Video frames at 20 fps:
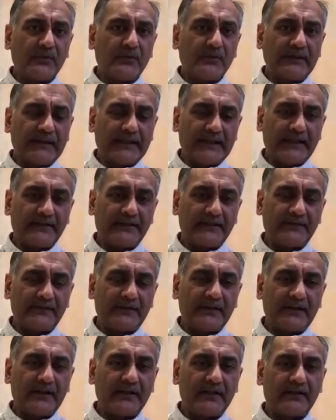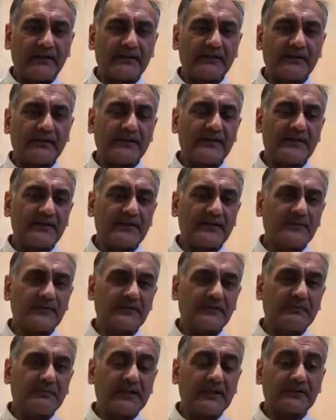We have our
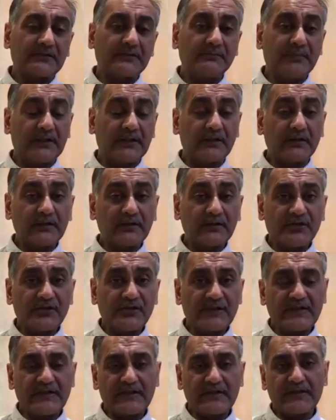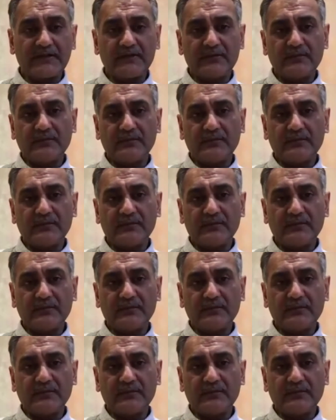consultant microbiologist that